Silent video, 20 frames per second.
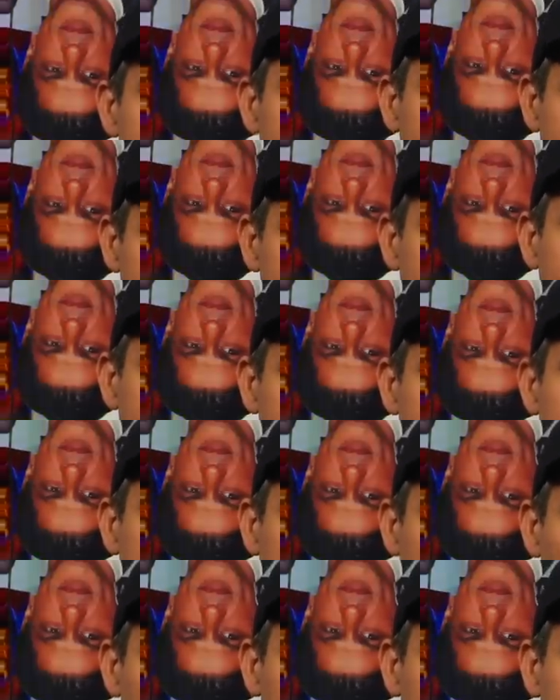
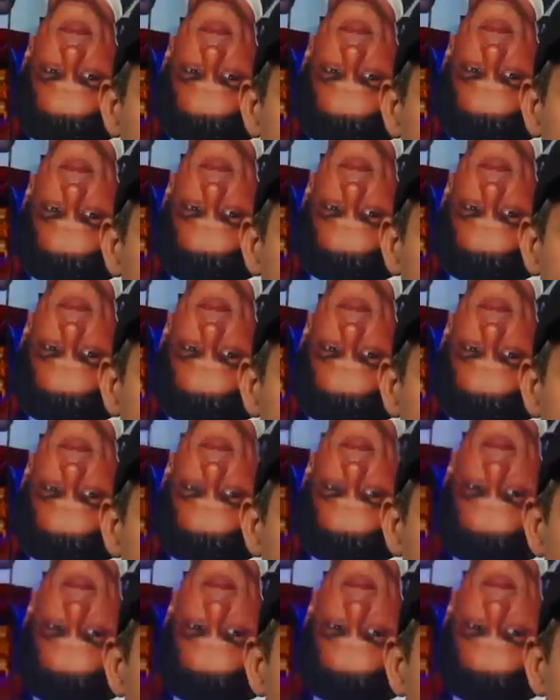
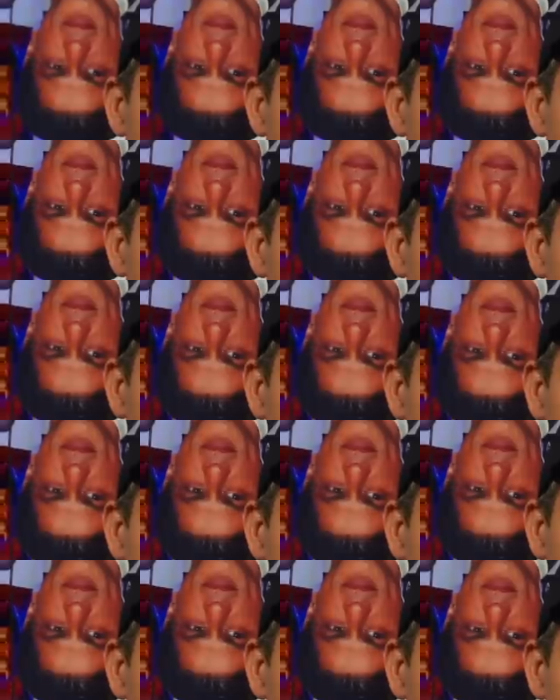
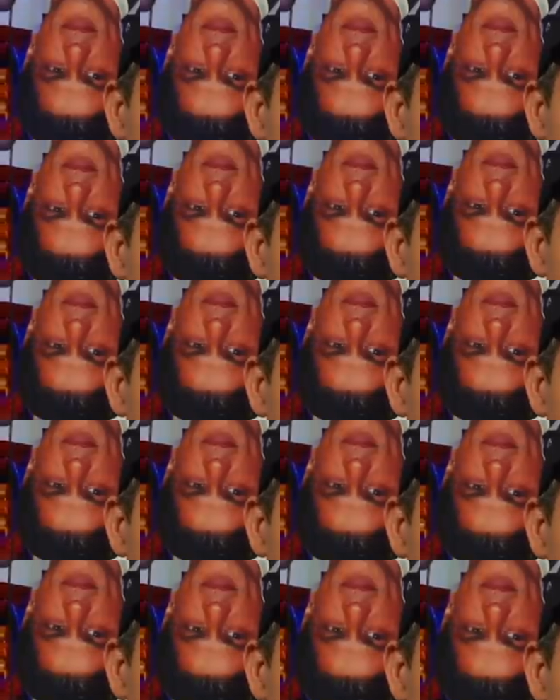
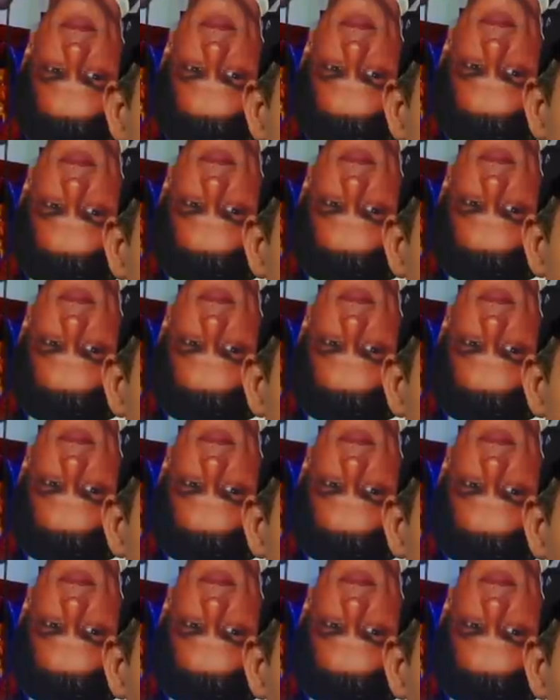
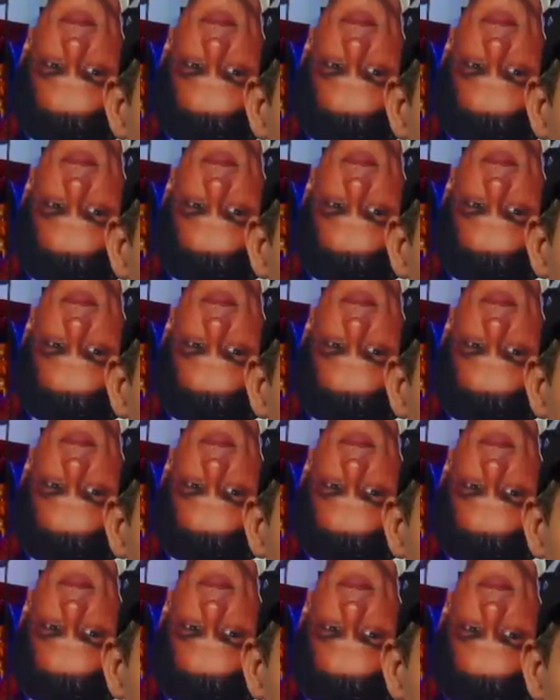
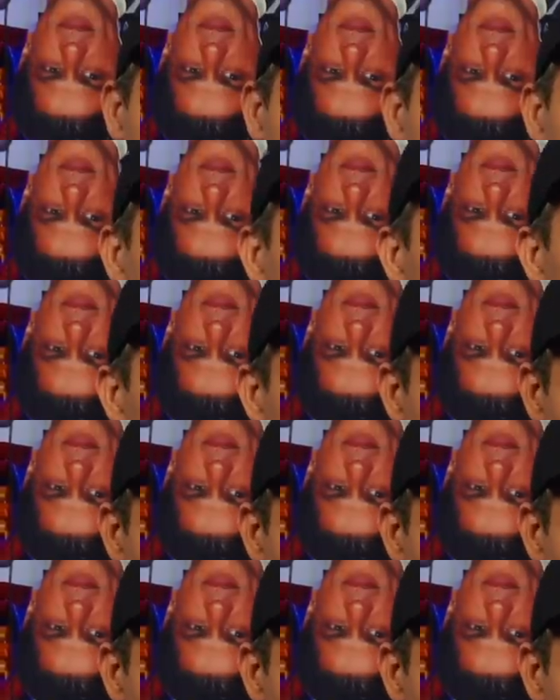This person isn't speaking.